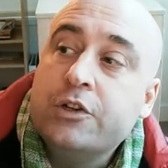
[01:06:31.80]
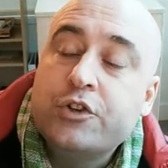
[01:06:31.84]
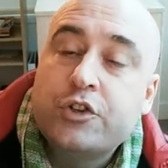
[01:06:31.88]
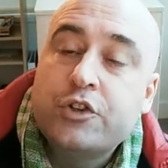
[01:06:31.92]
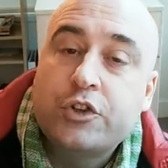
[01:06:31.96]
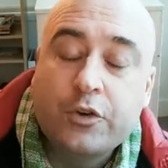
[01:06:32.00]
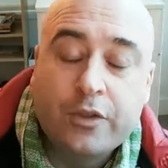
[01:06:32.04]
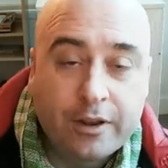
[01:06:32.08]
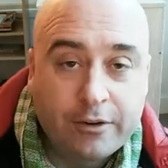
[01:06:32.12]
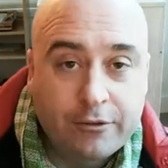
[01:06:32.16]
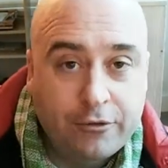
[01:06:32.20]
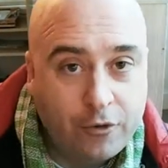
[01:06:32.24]

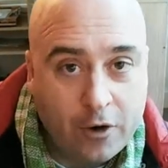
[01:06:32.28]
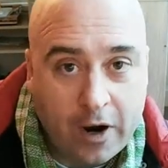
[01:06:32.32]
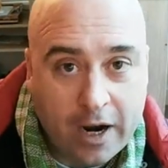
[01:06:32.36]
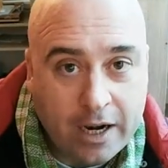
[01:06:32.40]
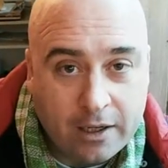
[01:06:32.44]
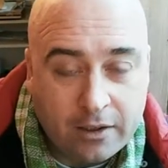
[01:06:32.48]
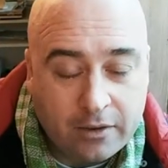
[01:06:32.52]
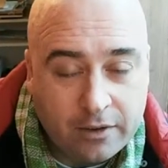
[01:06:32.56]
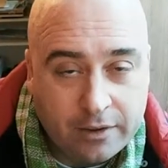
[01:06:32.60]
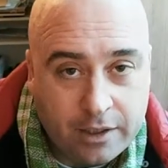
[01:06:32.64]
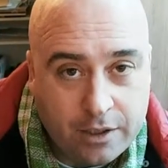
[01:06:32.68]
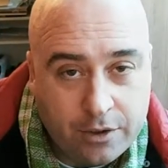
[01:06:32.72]
so then
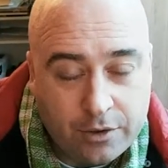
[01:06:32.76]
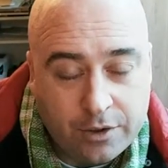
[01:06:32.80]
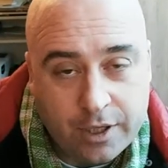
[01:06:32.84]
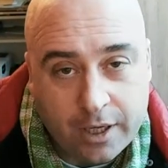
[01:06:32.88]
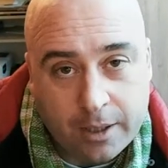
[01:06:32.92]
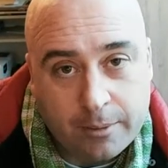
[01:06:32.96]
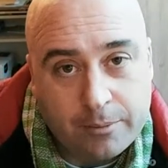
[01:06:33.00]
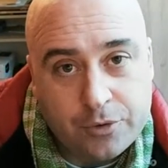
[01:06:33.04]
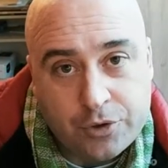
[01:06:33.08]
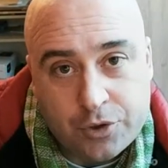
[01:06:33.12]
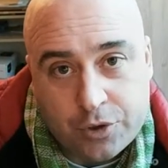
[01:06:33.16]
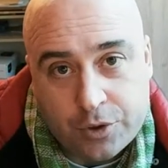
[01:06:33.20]
finally, you
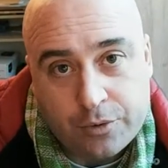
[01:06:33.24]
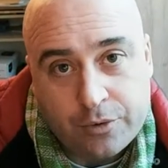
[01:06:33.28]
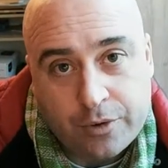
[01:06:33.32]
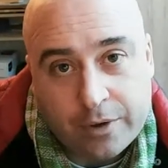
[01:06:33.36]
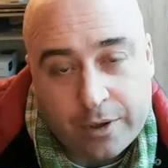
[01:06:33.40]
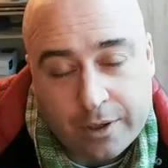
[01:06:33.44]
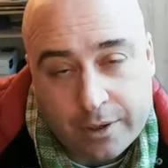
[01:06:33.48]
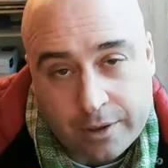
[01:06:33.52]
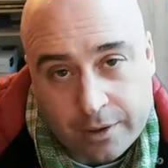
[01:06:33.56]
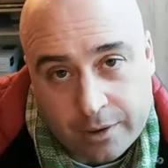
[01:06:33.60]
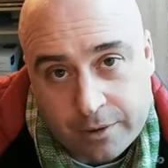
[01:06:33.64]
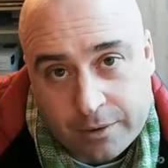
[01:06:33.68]
come to
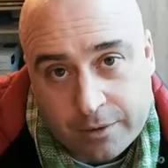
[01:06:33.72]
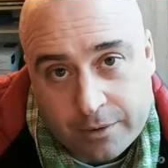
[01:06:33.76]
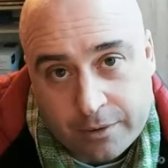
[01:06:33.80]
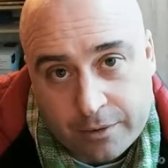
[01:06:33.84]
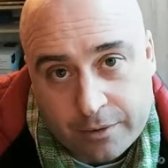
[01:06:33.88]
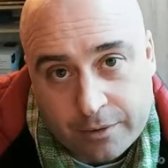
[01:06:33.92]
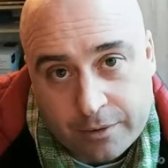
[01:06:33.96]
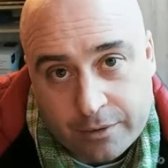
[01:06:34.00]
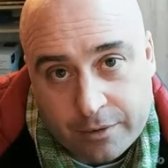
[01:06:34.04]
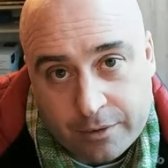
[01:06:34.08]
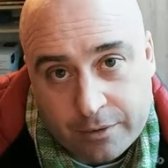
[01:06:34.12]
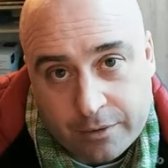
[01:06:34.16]
the
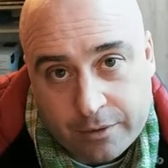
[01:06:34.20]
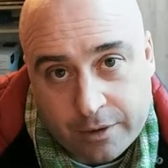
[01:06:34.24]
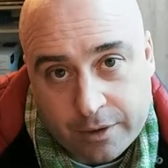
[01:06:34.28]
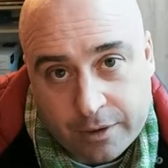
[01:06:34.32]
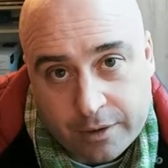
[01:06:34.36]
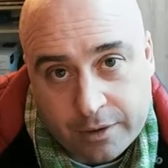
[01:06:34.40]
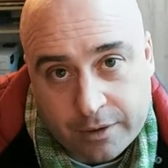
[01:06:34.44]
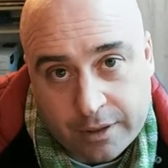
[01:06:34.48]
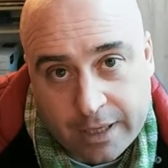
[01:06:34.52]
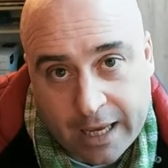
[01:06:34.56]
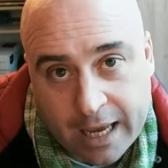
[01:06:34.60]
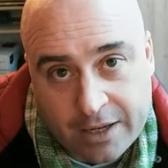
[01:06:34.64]

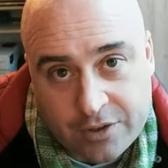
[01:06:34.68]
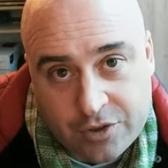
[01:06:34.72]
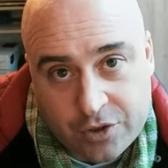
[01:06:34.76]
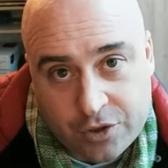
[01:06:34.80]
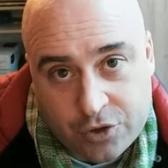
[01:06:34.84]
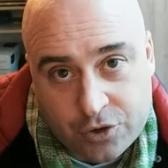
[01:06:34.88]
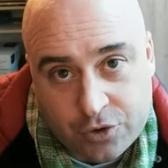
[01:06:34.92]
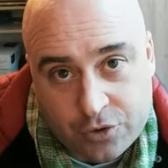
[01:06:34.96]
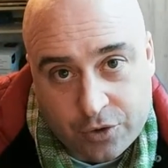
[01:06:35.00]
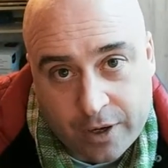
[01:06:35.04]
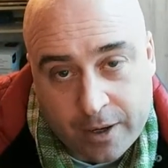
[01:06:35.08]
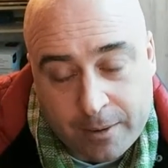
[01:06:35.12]
the Gaza
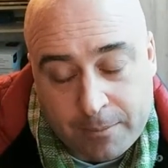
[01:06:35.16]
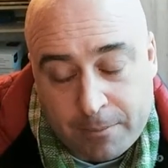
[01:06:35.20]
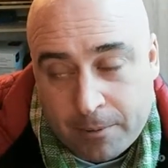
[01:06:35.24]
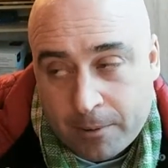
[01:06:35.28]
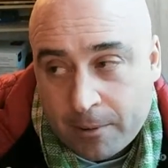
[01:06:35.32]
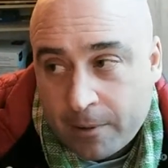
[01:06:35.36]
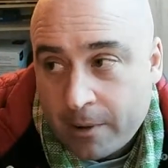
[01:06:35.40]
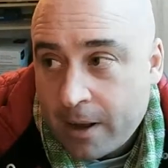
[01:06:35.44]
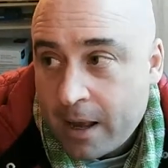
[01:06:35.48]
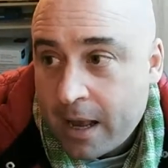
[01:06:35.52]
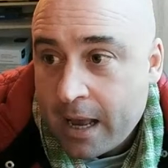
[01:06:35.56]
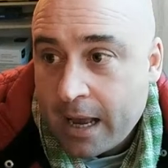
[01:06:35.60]
Strip,
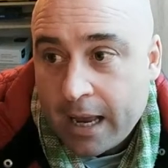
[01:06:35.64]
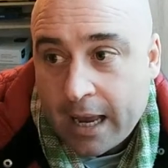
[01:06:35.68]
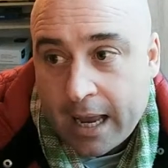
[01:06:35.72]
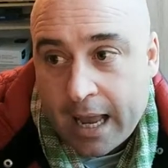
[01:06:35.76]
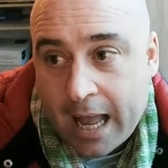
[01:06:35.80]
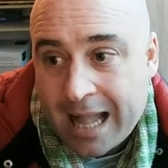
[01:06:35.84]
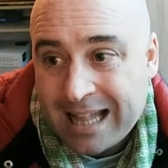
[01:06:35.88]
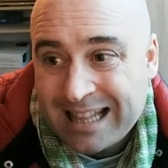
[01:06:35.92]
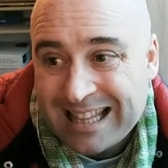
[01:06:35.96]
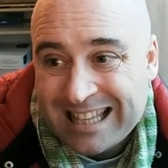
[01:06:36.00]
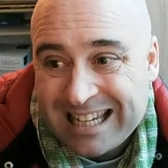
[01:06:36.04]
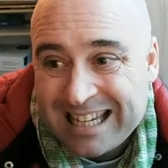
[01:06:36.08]

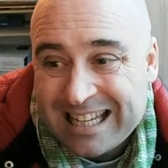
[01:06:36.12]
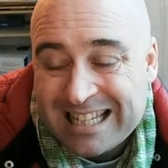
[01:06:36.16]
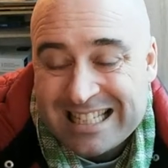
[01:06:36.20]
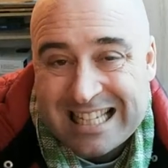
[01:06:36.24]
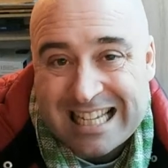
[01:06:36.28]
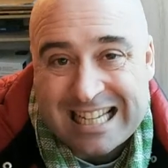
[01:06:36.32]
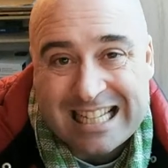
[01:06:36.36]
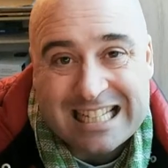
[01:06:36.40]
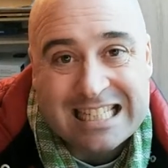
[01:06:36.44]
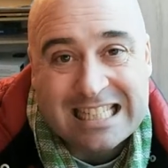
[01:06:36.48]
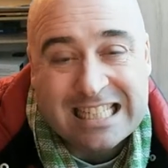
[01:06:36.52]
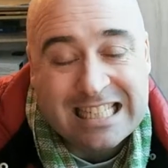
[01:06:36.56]
and it is
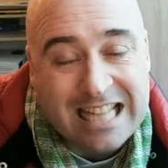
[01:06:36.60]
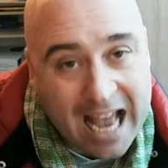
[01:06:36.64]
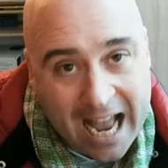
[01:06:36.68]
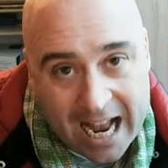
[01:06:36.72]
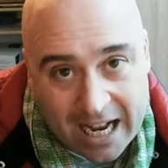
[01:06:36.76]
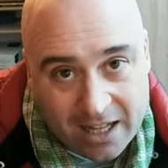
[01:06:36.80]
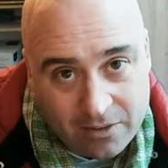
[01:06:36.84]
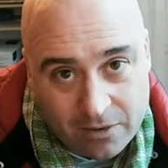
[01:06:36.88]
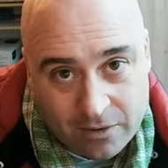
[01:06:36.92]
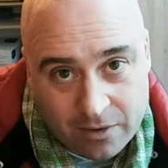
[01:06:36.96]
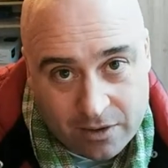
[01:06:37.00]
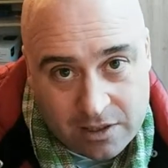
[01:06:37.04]

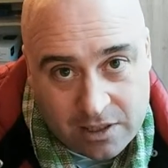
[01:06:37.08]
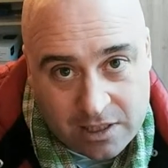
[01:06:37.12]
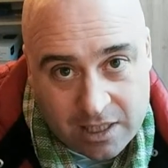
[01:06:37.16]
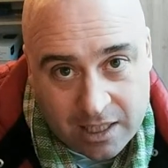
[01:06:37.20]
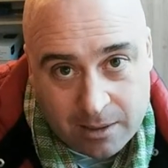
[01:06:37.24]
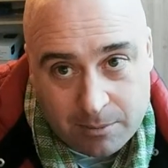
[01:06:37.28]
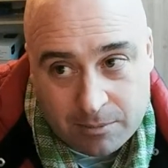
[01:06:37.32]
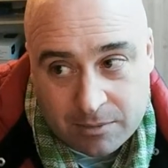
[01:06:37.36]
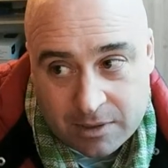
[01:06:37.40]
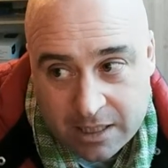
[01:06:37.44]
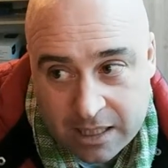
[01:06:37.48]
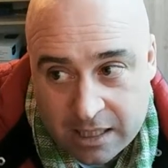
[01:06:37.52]
exactly the
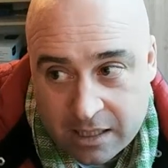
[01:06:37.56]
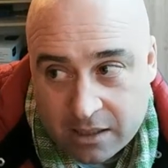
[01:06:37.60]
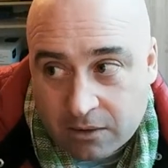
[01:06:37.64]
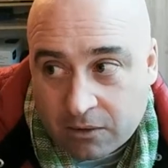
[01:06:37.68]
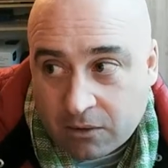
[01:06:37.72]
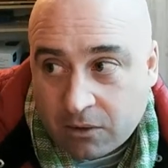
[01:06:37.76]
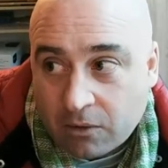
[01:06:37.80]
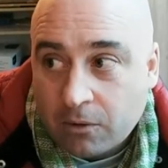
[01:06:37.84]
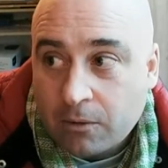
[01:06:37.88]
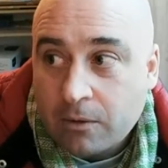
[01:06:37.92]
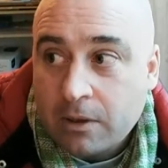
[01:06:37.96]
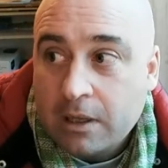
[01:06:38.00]
same
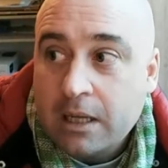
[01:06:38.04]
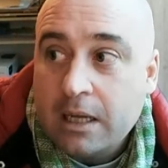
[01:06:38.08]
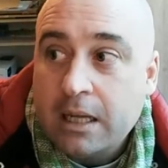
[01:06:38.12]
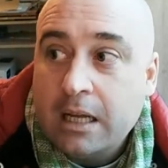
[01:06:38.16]
deal,